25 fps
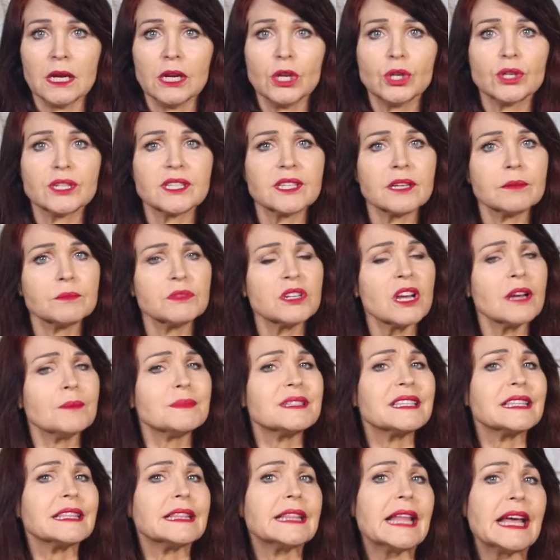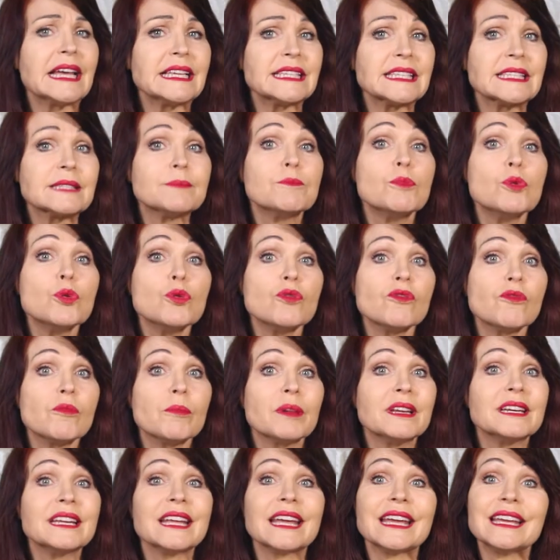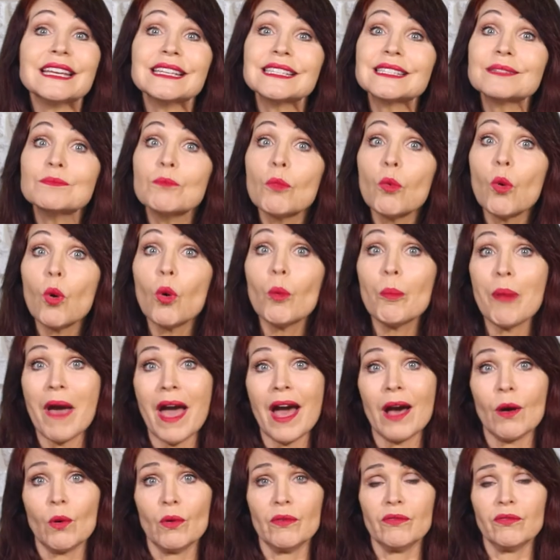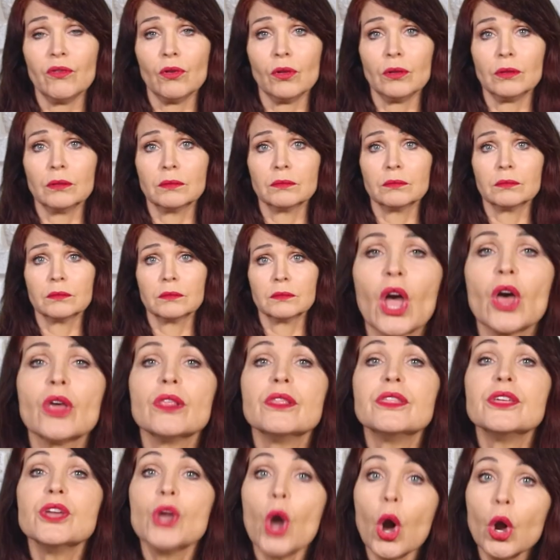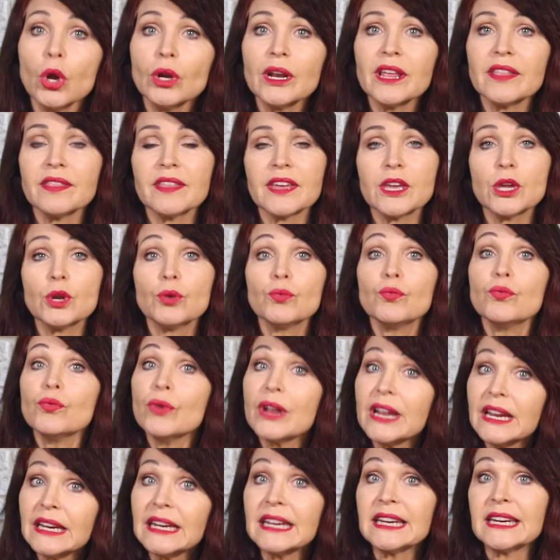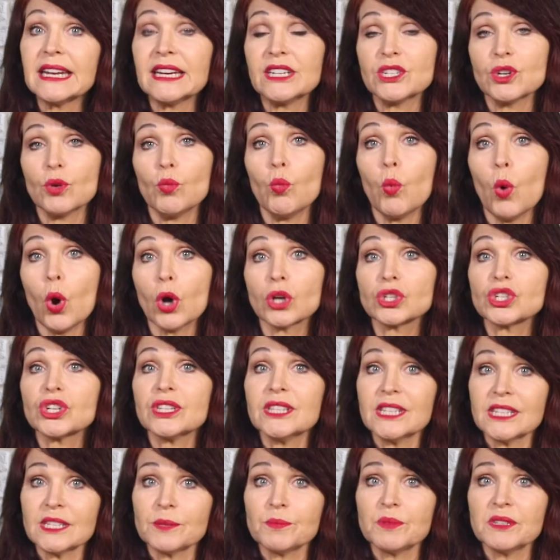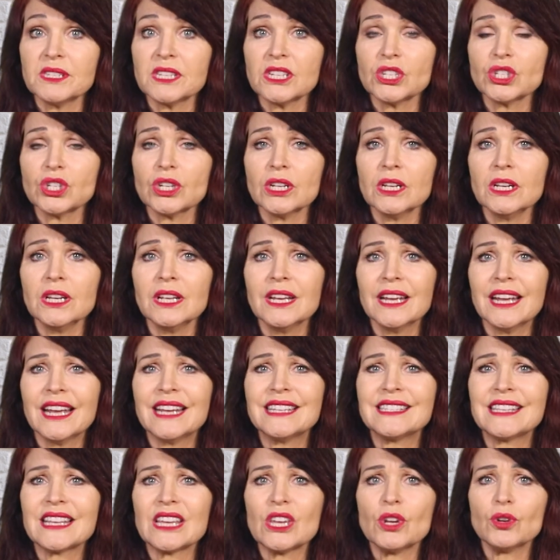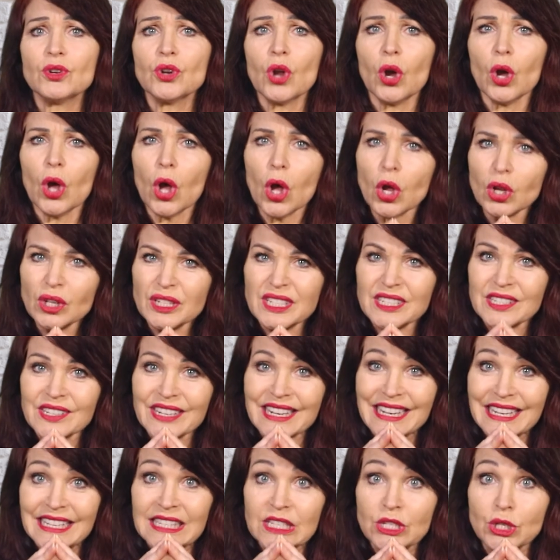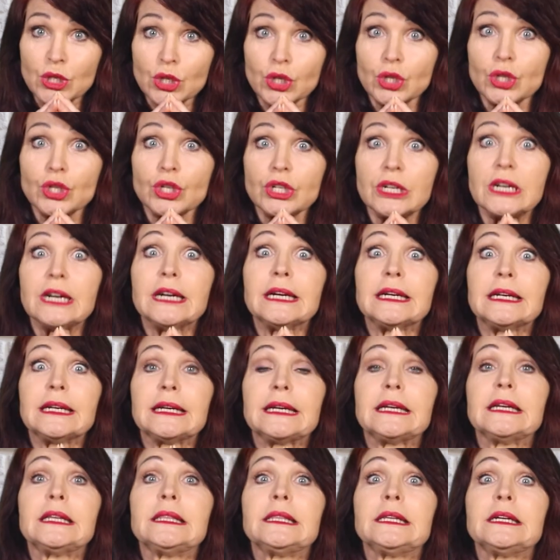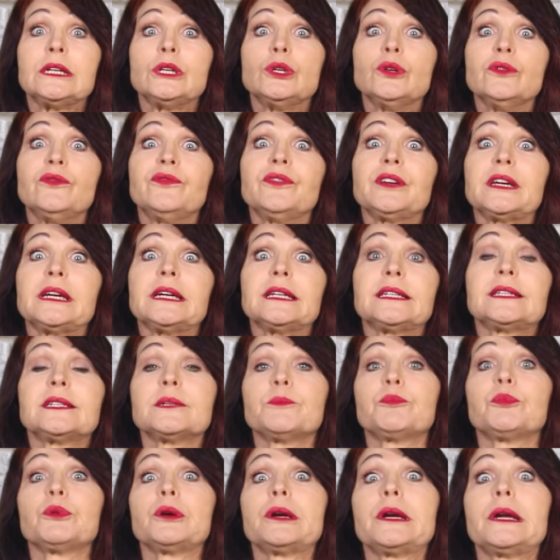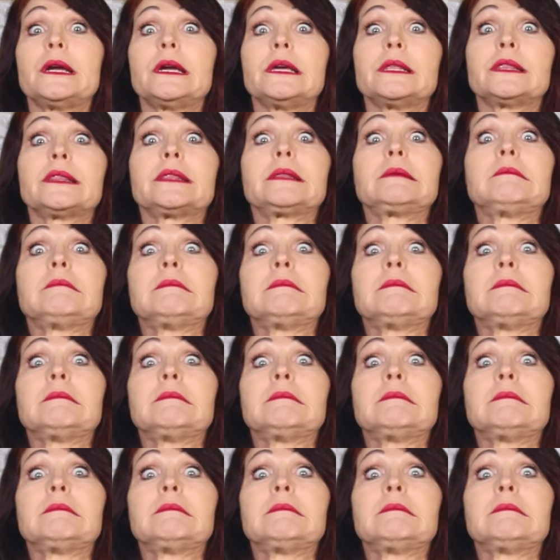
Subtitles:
You know, sometimes less movement is more powerful. The only thing you really need to watch in this position is that you're not holding your hands too tightly and then you forget to breathe.